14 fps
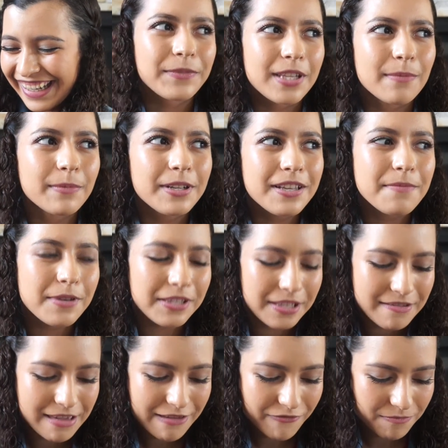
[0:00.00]
Somebody must
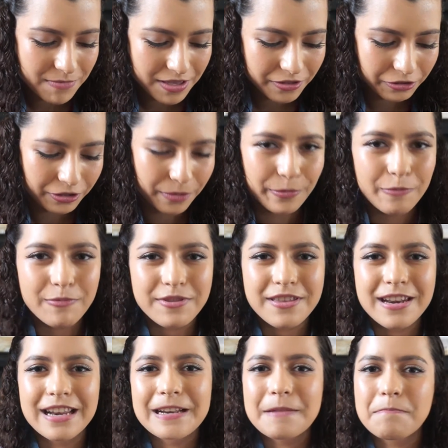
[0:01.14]
have given me their number, but
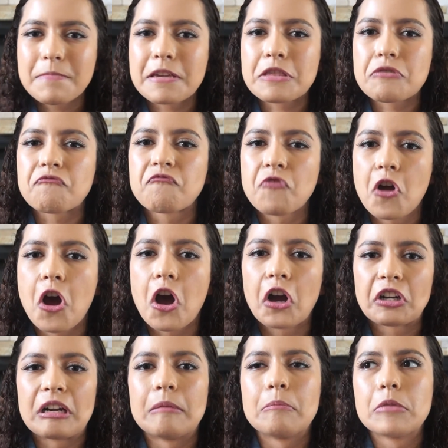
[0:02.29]
then it ended up being the
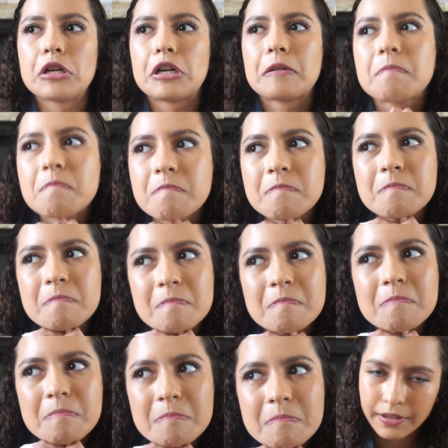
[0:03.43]
wrong number.
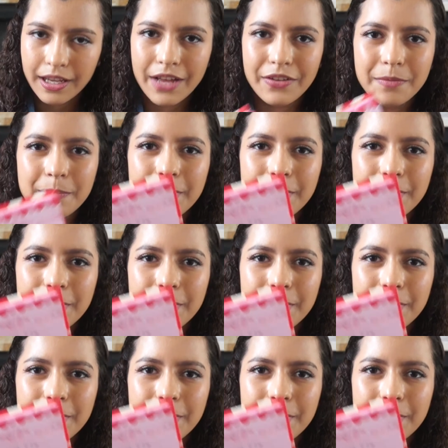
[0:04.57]
We have a